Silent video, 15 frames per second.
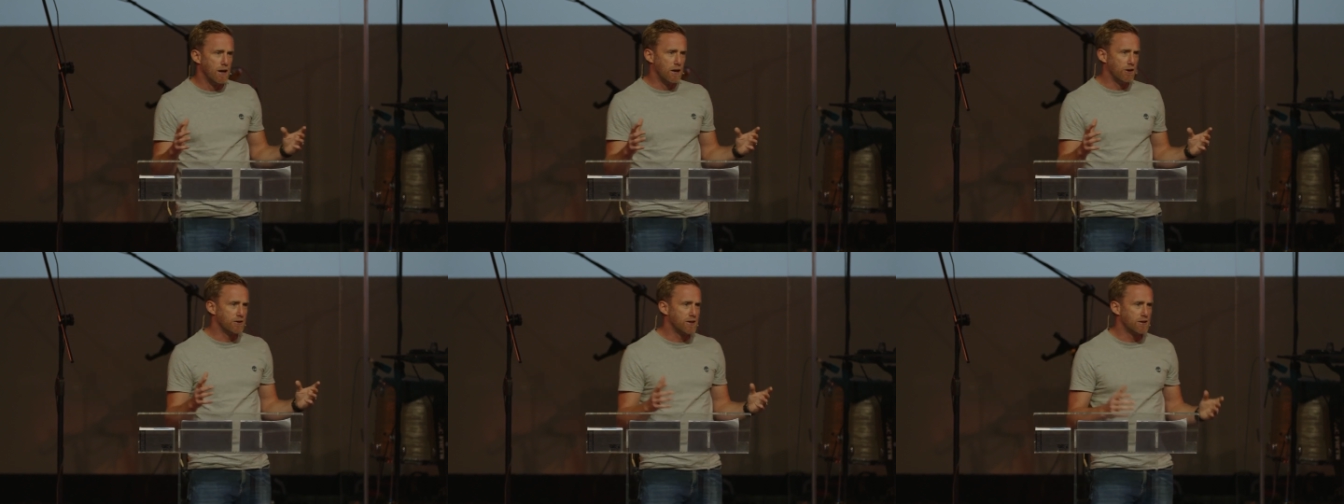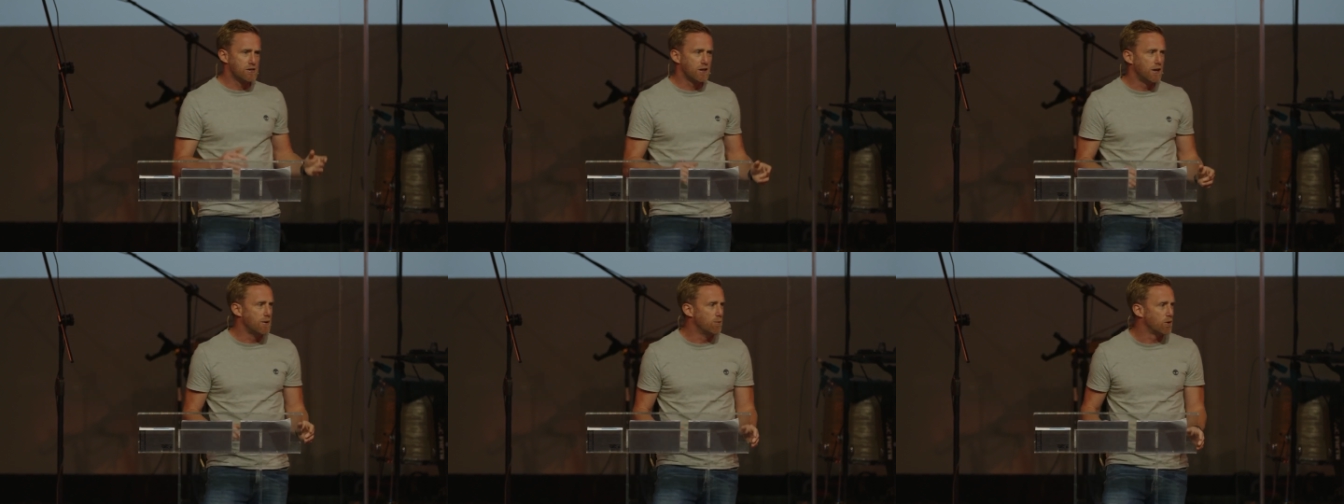And I said
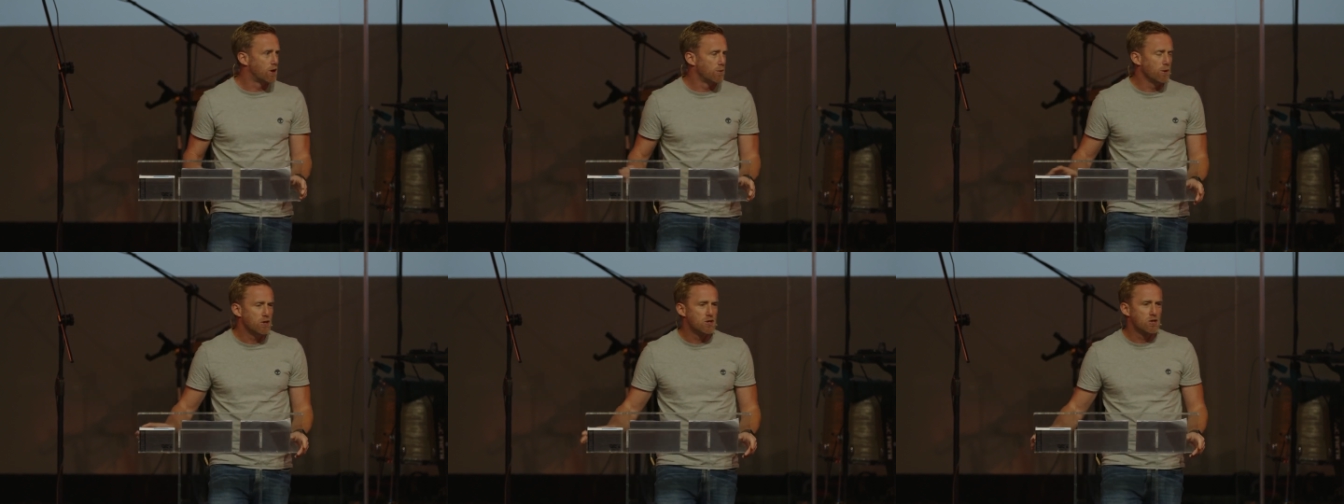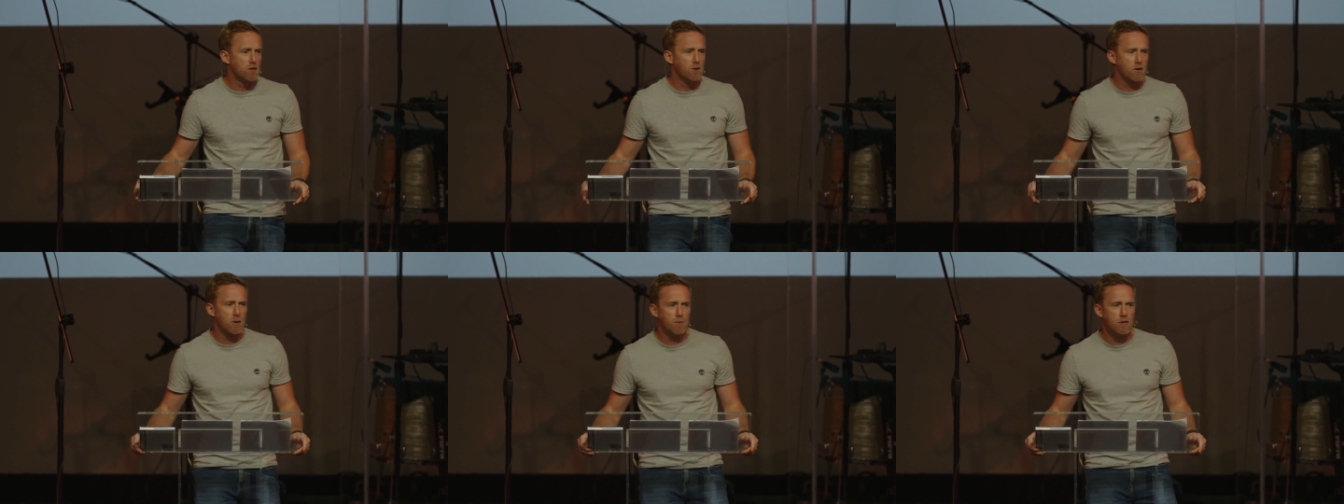to Colin, could we,
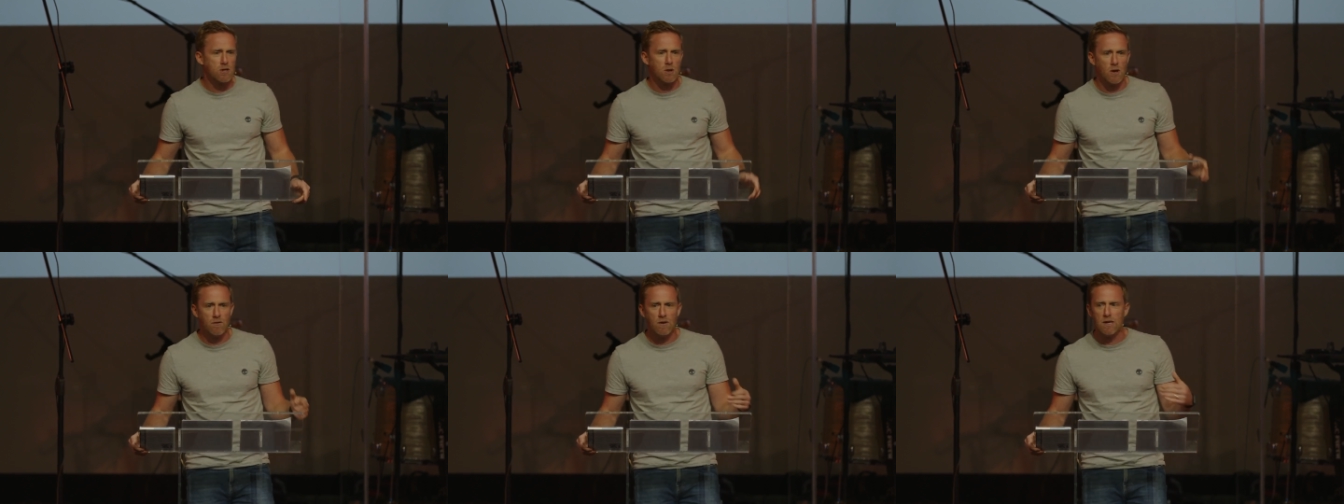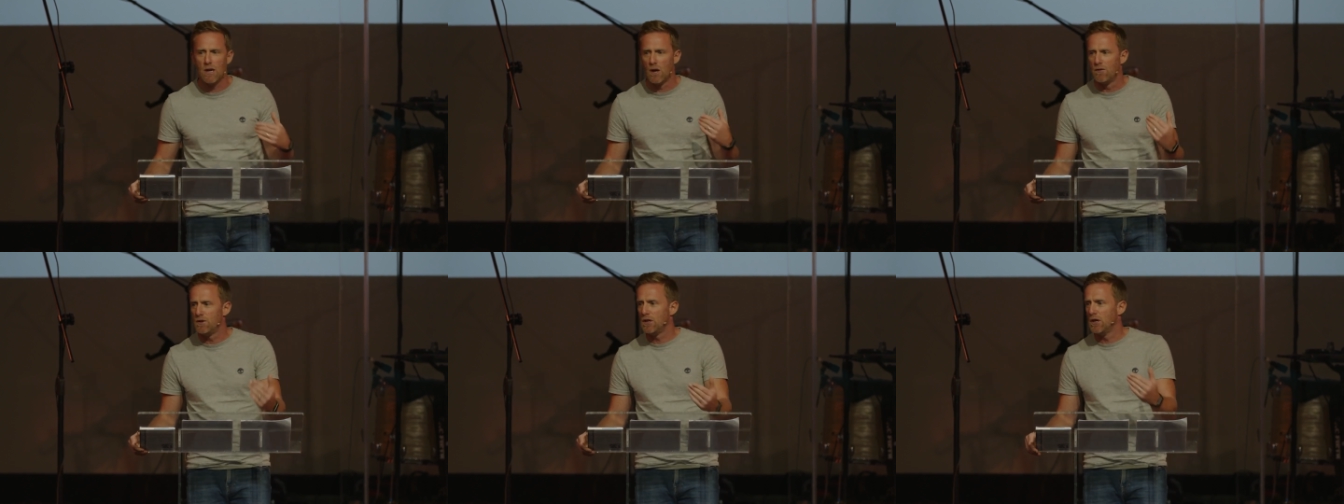sh could we shoot a
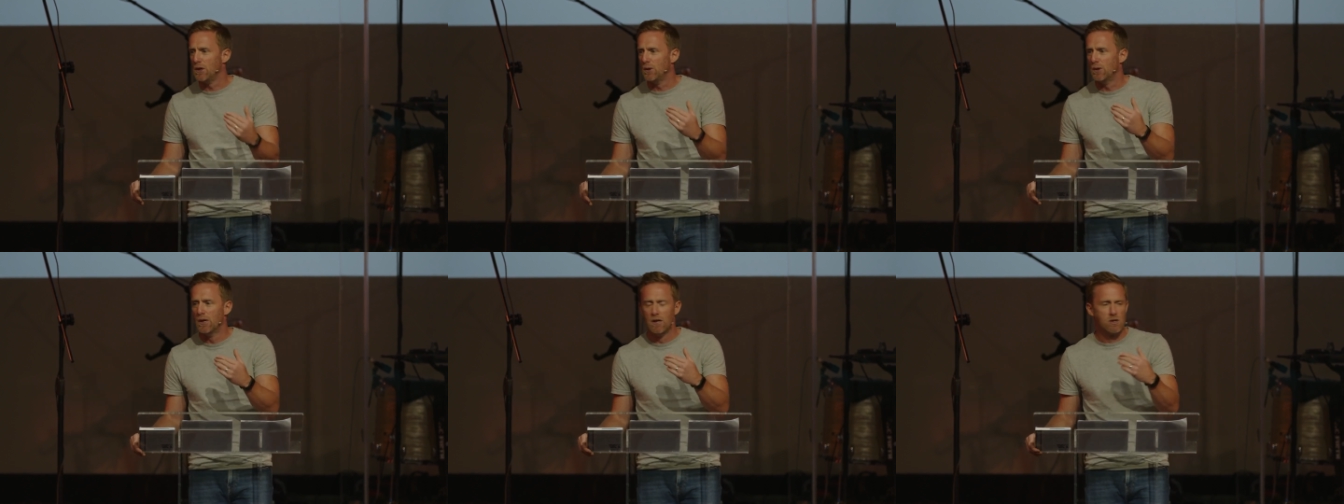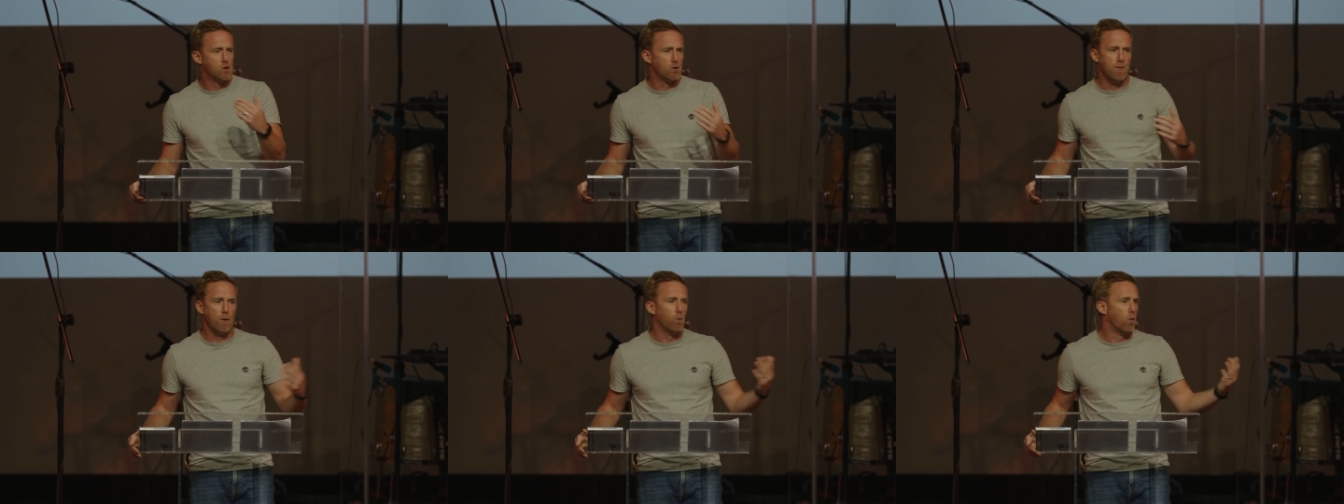video of you
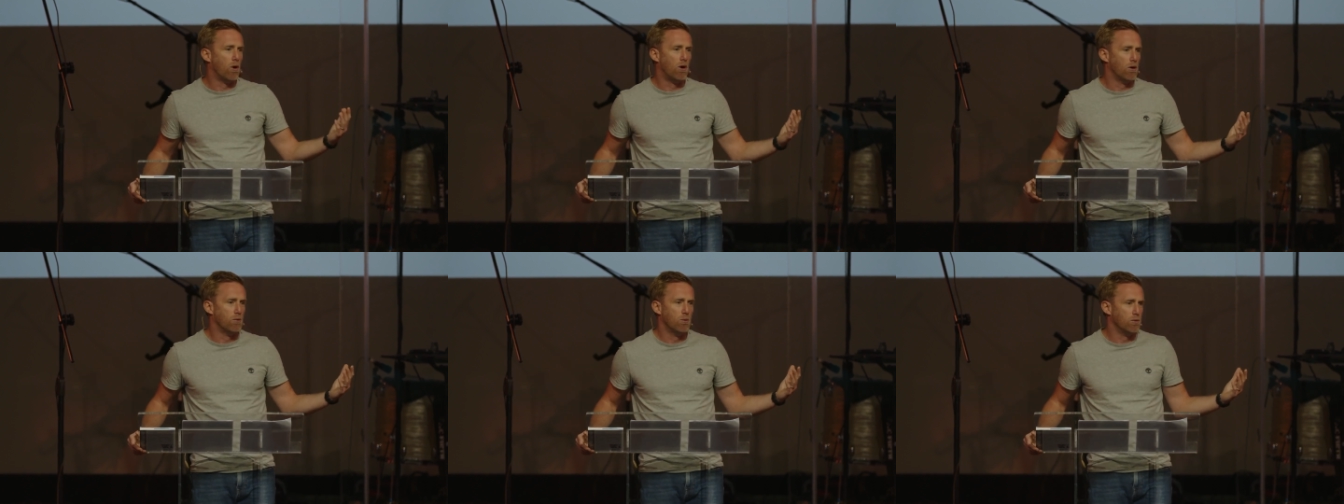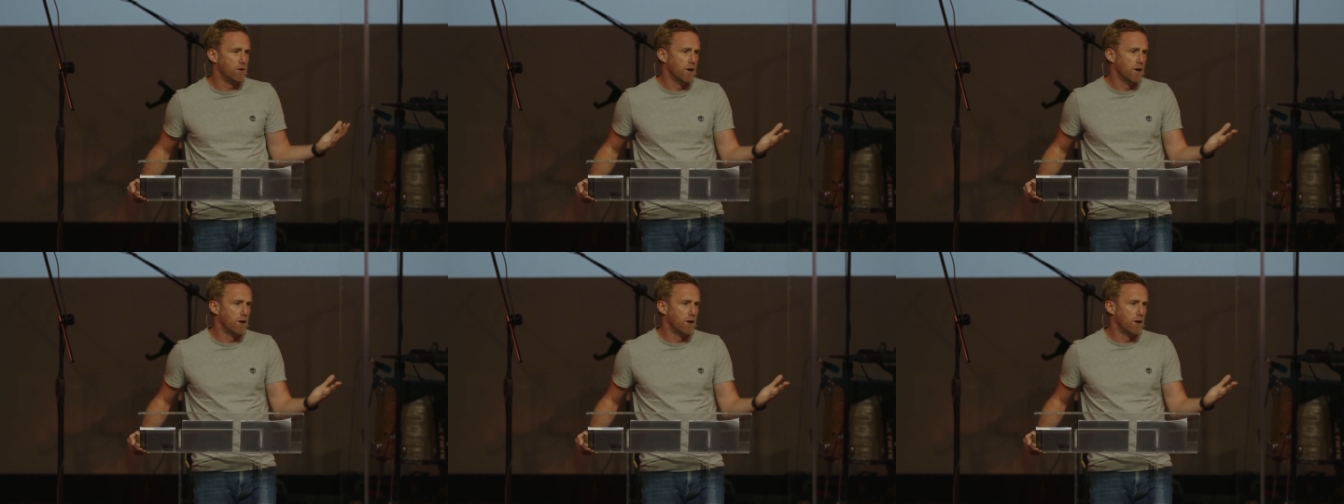talking about what,